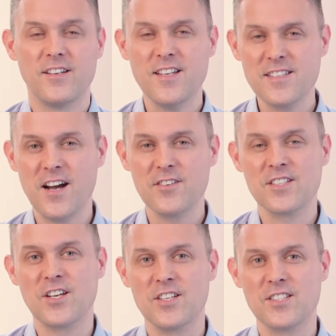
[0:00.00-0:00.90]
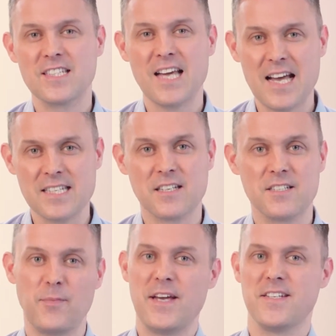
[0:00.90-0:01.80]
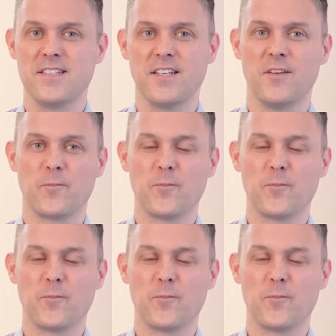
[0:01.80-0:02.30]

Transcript: Let's now discuss task dependency.